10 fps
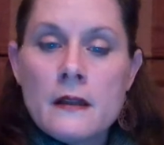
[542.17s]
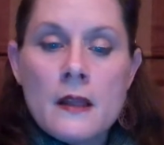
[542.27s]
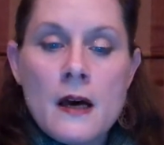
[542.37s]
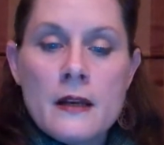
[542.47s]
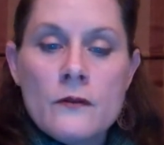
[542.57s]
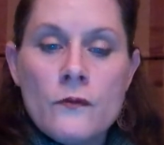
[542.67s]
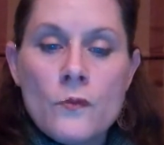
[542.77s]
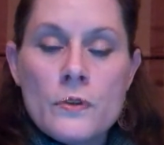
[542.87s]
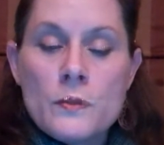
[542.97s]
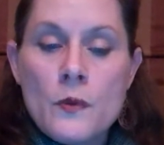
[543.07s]
allotted
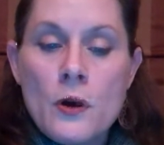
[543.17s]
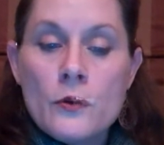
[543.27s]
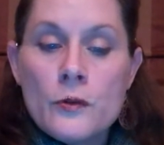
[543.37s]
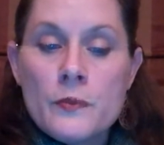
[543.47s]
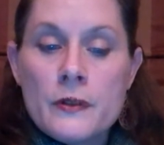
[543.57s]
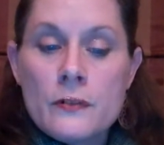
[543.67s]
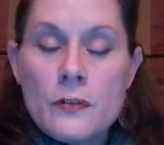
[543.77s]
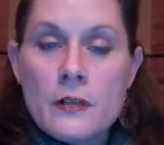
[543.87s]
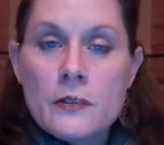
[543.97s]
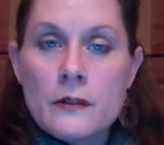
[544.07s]
for small group
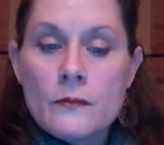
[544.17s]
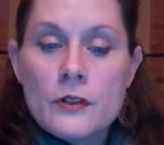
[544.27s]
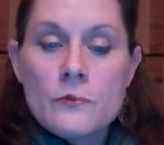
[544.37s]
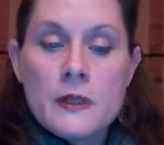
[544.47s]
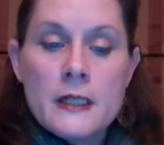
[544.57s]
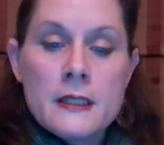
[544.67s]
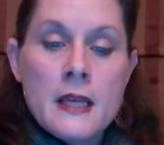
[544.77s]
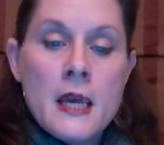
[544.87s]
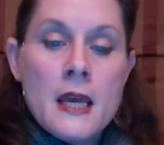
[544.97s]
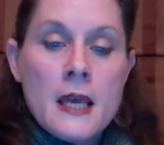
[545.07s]
instruction, which means
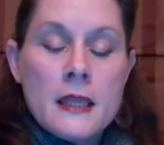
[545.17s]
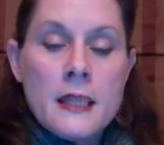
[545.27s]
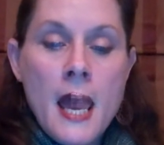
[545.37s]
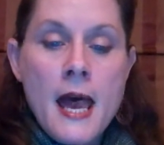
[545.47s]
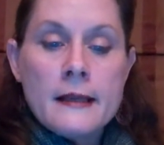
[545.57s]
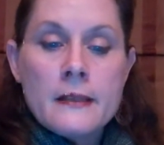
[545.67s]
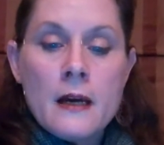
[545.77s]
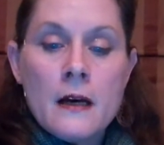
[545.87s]
that